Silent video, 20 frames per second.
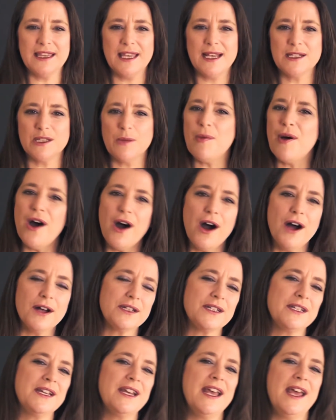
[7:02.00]
things
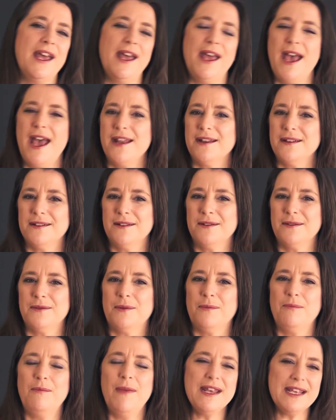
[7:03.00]
apart and
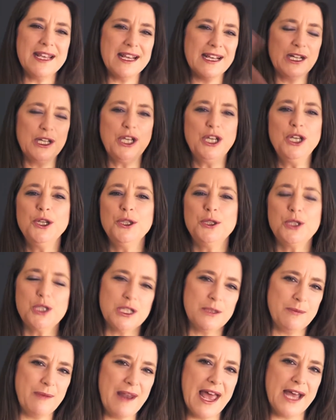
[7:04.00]
making a huge
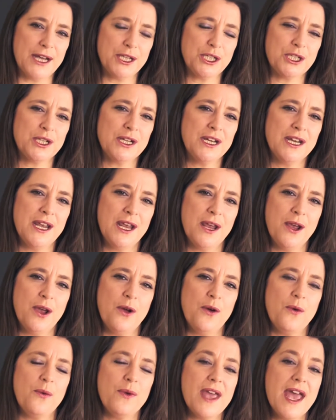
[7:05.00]
splash,
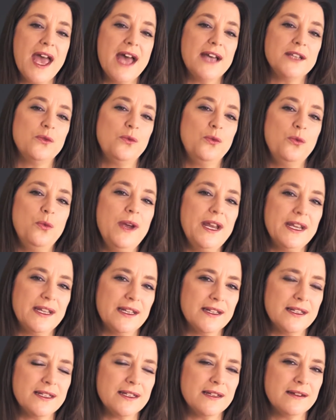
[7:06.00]
whereas
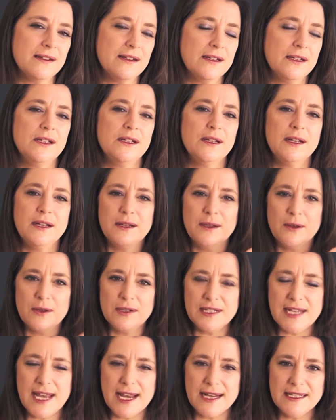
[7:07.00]
wind
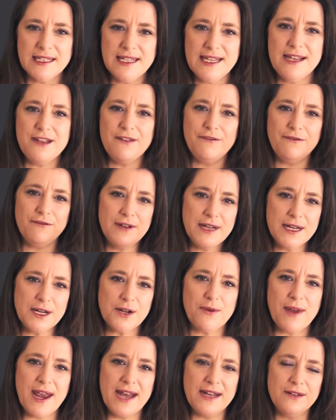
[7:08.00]
takes every
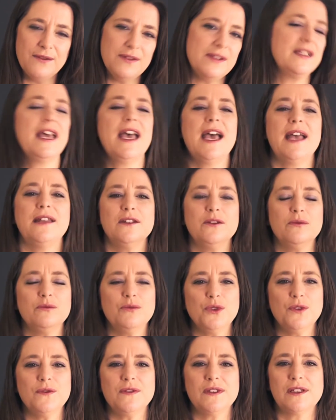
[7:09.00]
grain of sand and
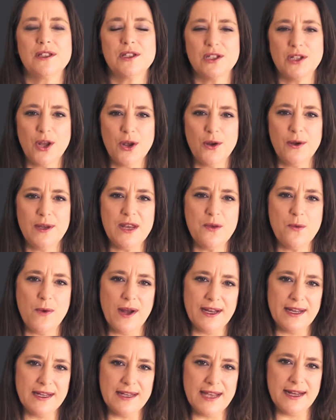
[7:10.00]
moves it slowly
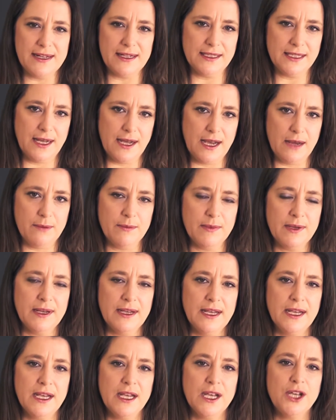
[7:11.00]
one day at a time.
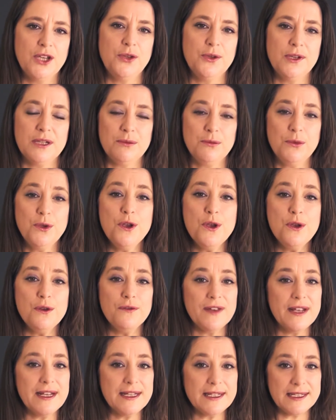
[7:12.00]
You can
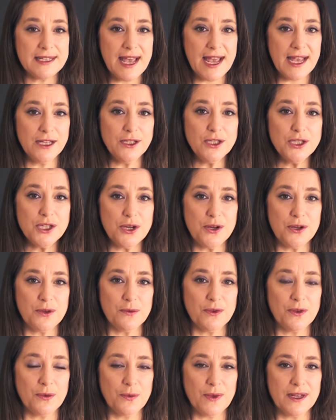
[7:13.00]
move a sand dune
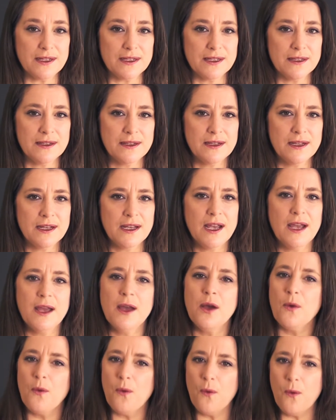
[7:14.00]
with wind,
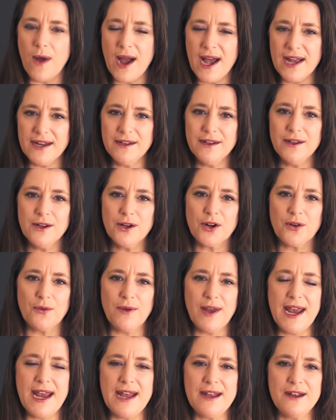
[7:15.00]
one
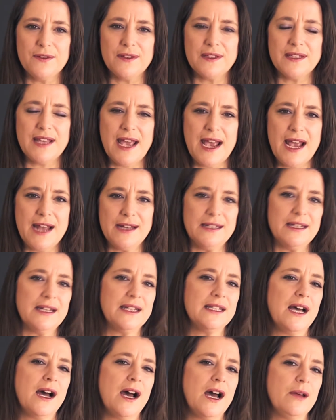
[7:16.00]
grain of sand at a
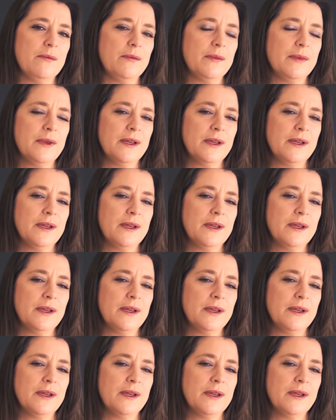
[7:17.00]
time.